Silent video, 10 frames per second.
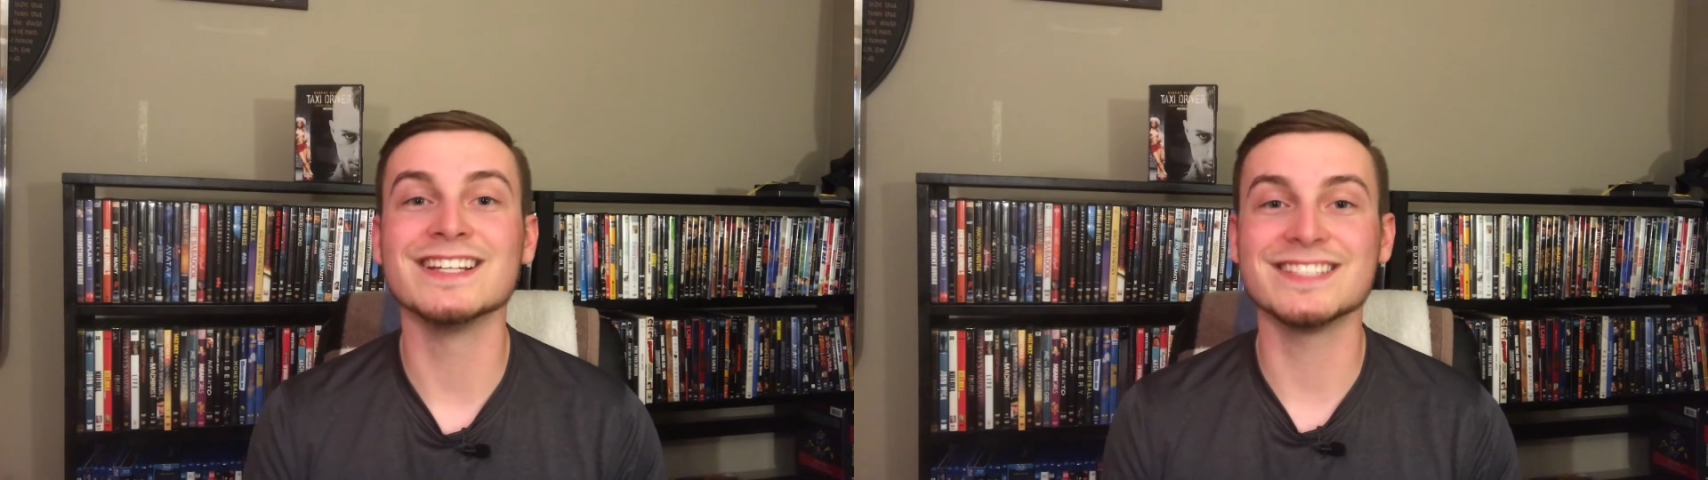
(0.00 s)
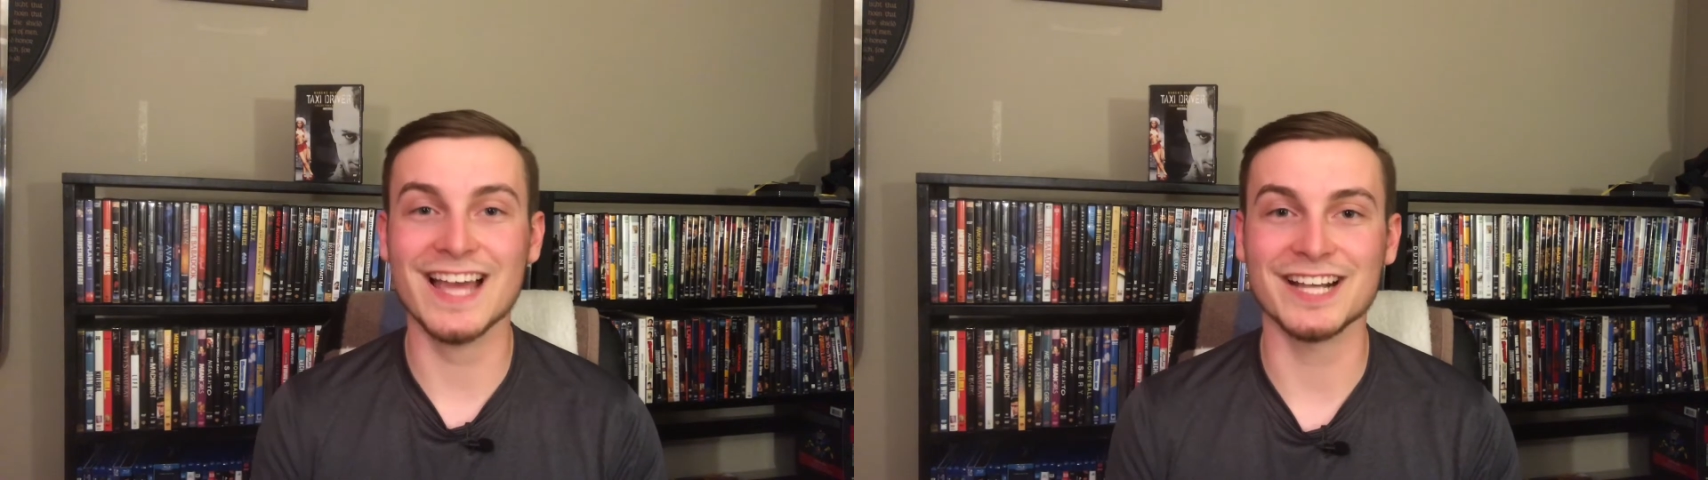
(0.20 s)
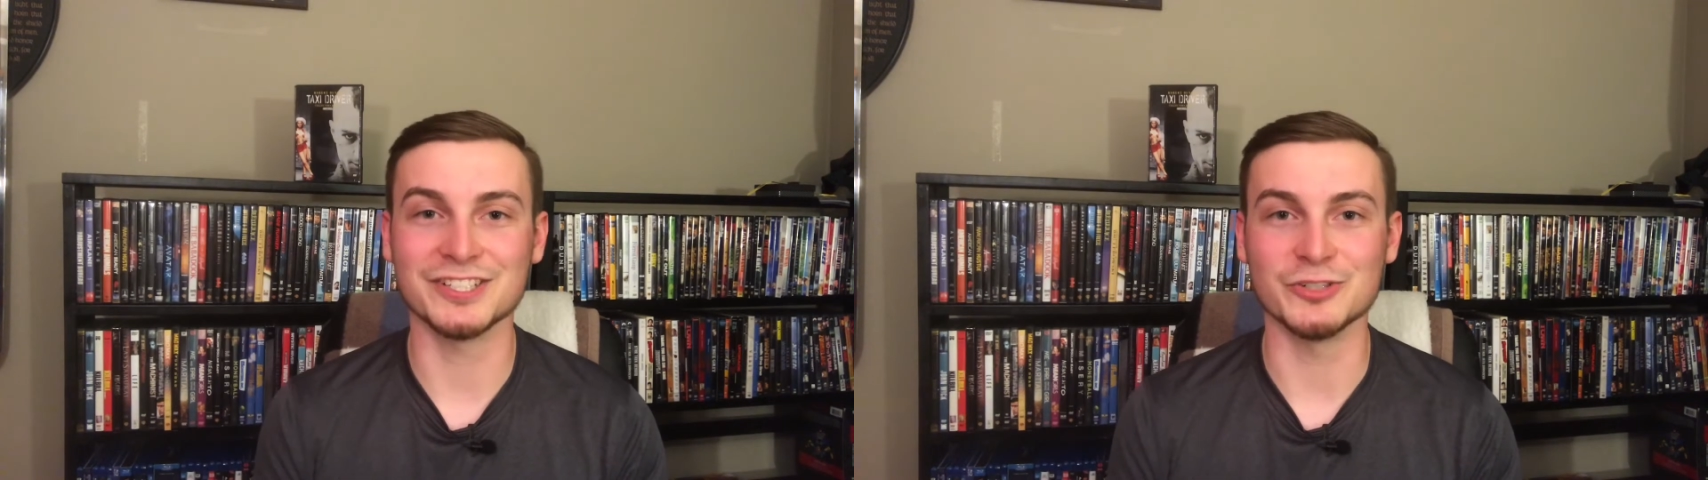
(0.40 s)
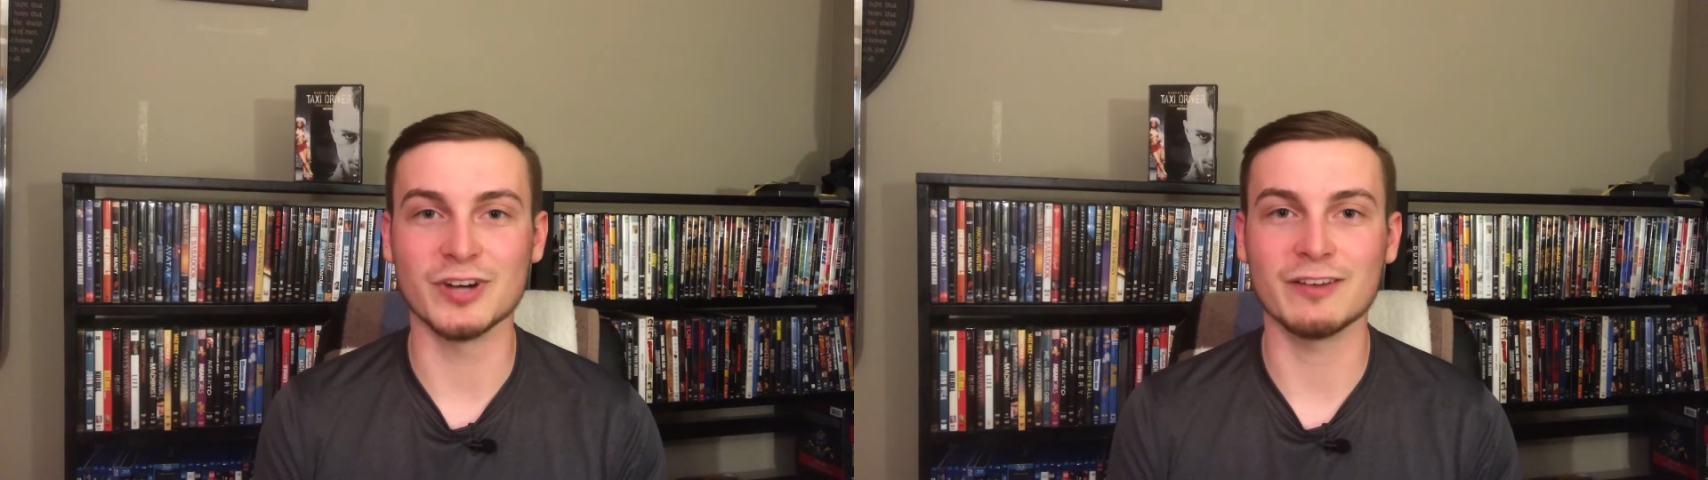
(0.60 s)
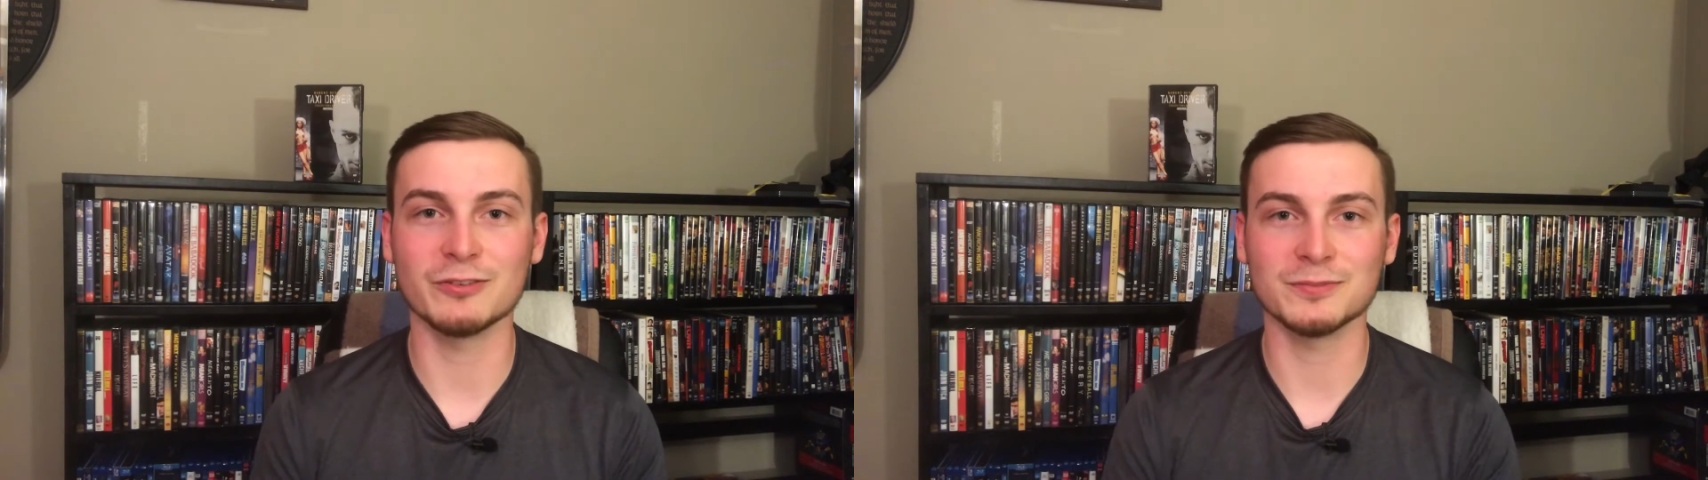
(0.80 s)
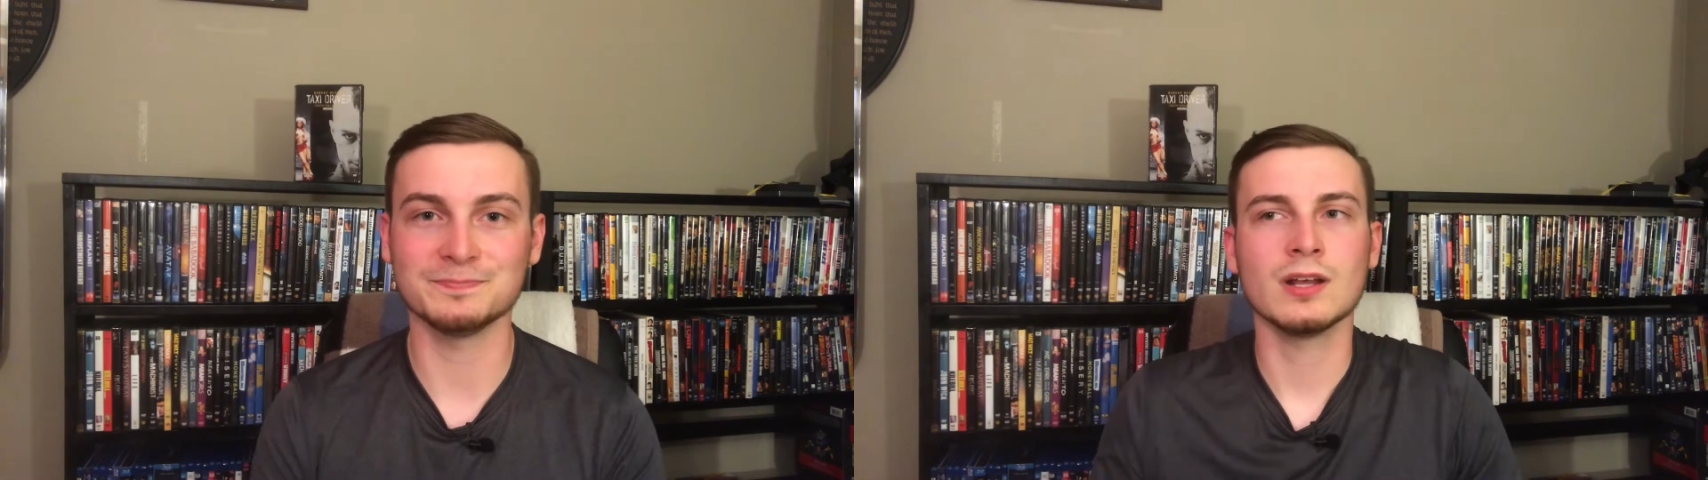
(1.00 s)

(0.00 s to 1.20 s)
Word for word: Taxi Driver.